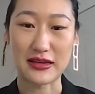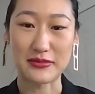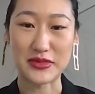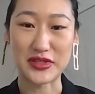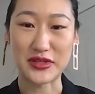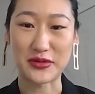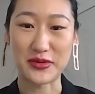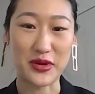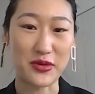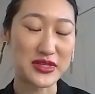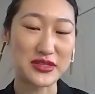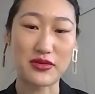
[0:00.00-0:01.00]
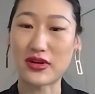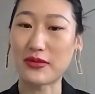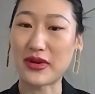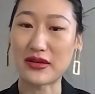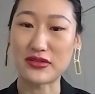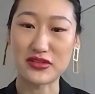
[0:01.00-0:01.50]
So we always talk
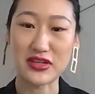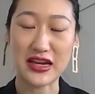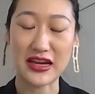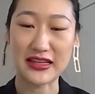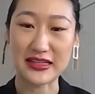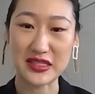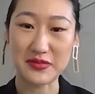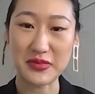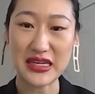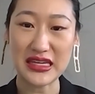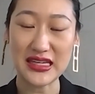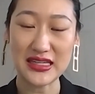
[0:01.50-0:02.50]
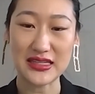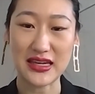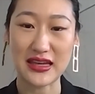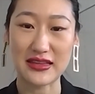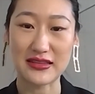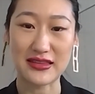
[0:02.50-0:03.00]
about the China speed
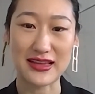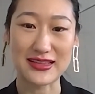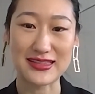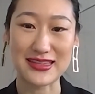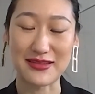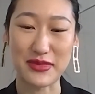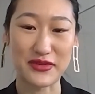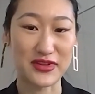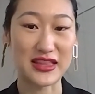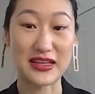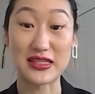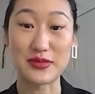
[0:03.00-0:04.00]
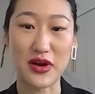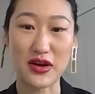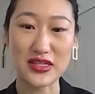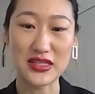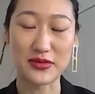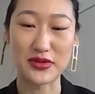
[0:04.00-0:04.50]
and that everything is
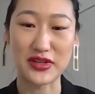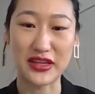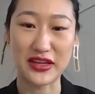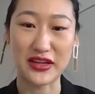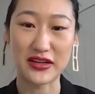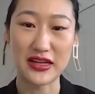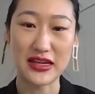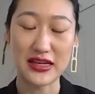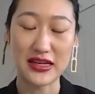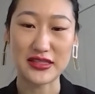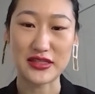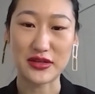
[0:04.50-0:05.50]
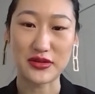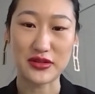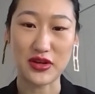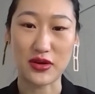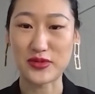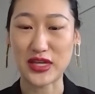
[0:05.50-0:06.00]
possible here. So
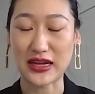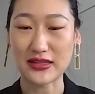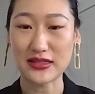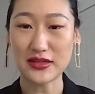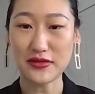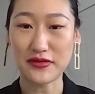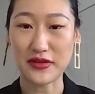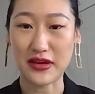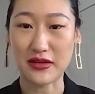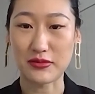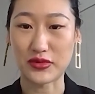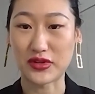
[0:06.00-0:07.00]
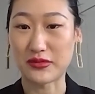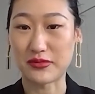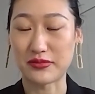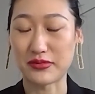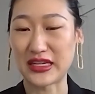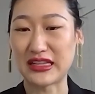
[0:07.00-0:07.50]
the objective or
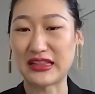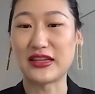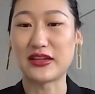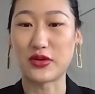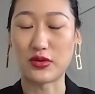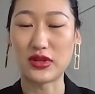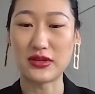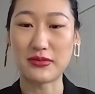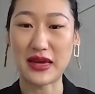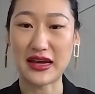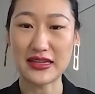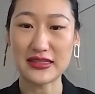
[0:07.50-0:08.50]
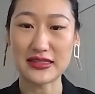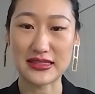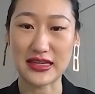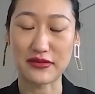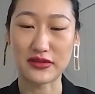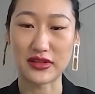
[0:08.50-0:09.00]
the clear goal in mind is
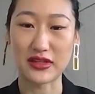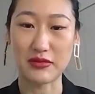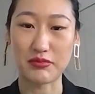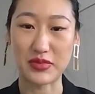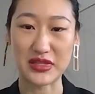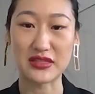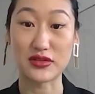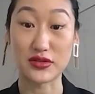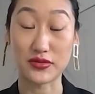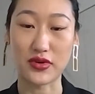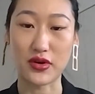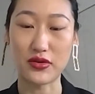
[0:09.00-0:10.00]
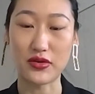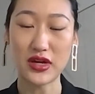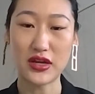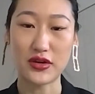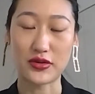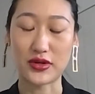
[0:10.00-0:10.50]
definitely business growth
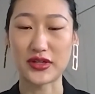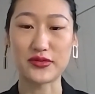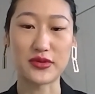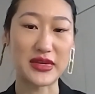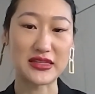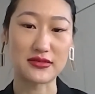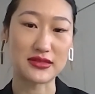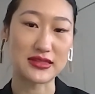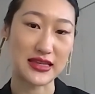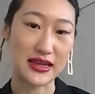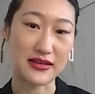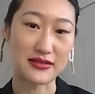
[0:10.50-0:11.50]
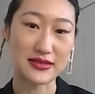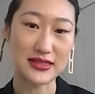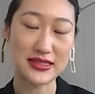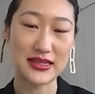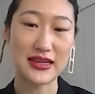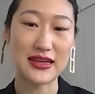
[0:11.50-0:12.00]
or incremental sales.